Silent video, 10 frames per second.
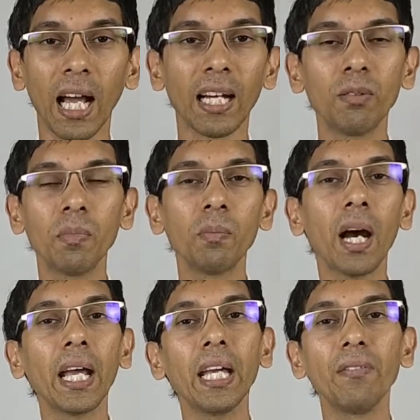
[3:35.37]
I can remember
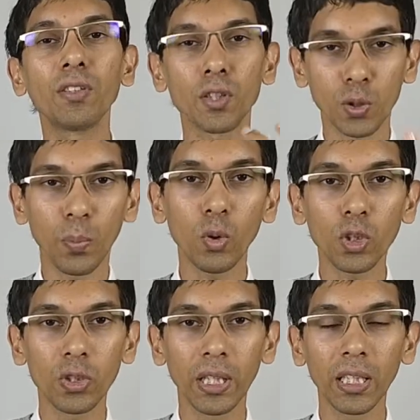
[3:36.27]
I gave her a
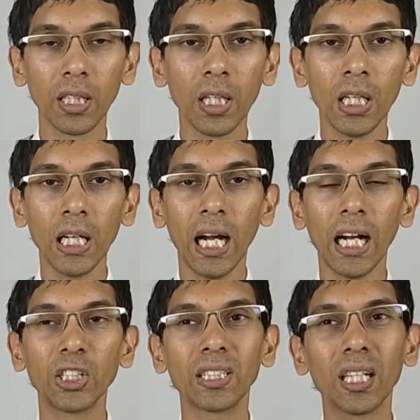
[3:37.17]
sports drink
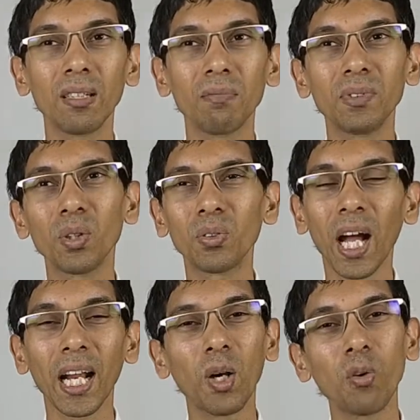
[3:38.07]
and she said, no
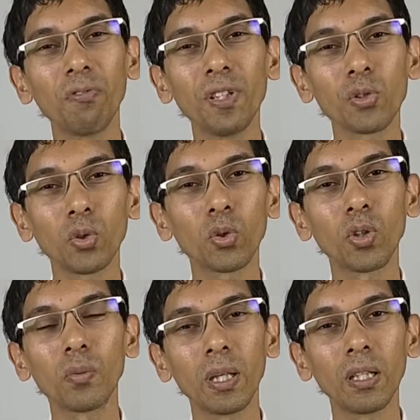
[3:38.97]
Ryan, I don't feel so
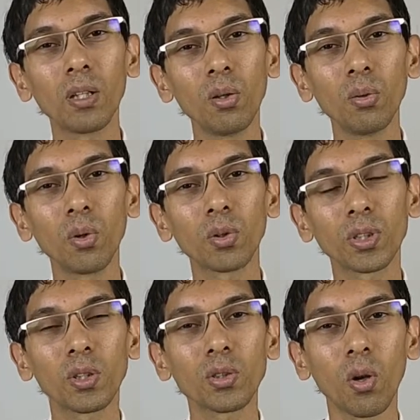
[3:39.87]
good with the
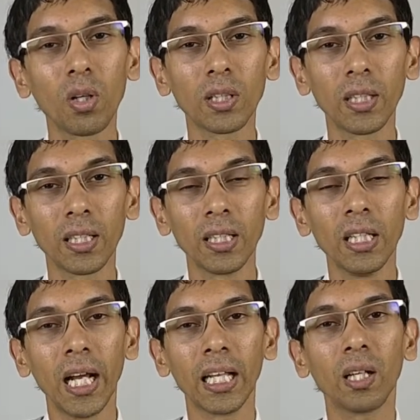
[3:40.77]
glucose and the salt in it.
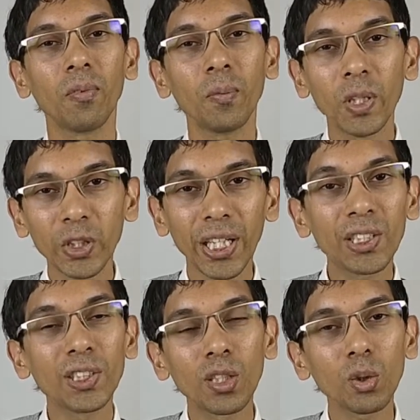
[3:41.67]
And then when we
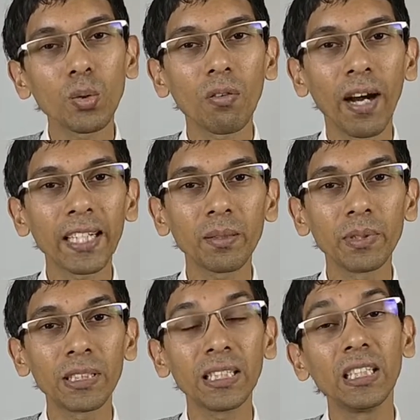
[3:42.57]
changed it to a
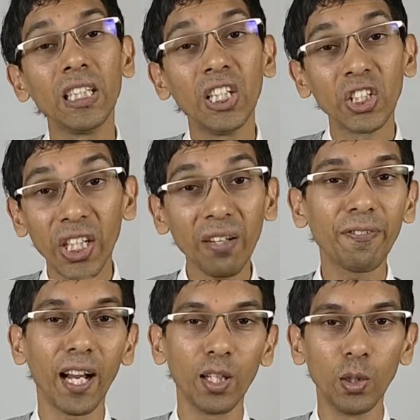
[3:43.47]
vitamin C, she
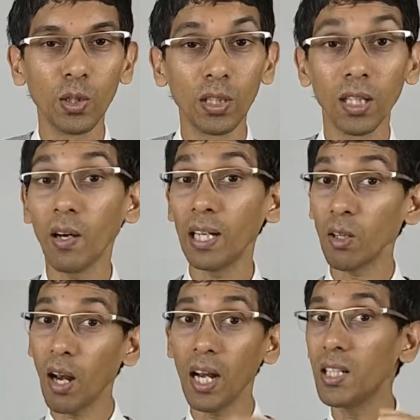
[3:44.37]
felt good. Now I
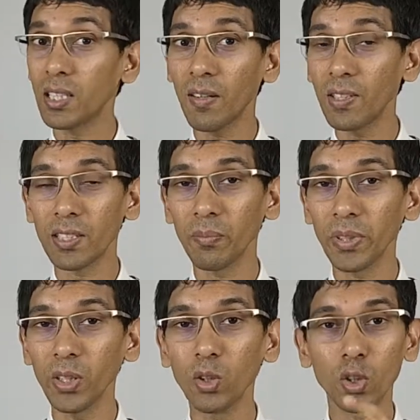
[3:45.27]
thought I discovered
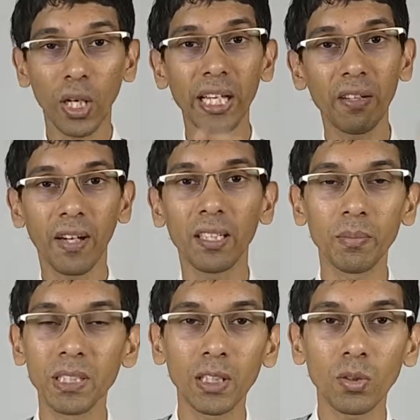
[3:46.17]
something good, so I gave
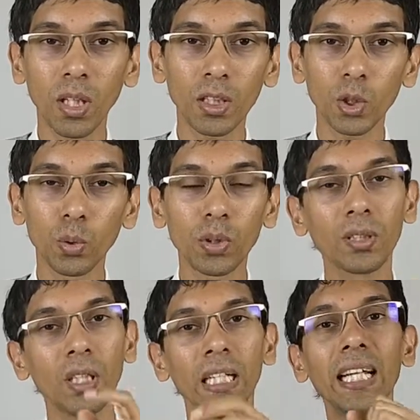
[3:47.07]
vitamin C to another
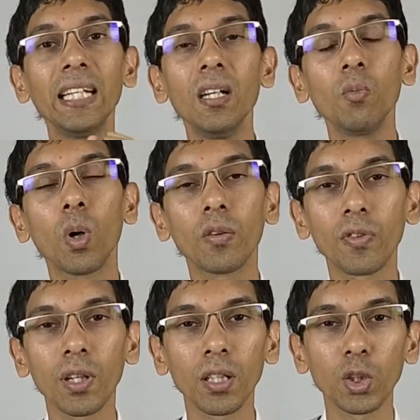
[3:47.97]
shooter. It didn't work
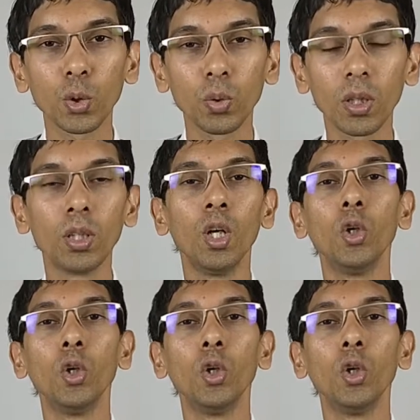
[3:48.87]
for another shooter.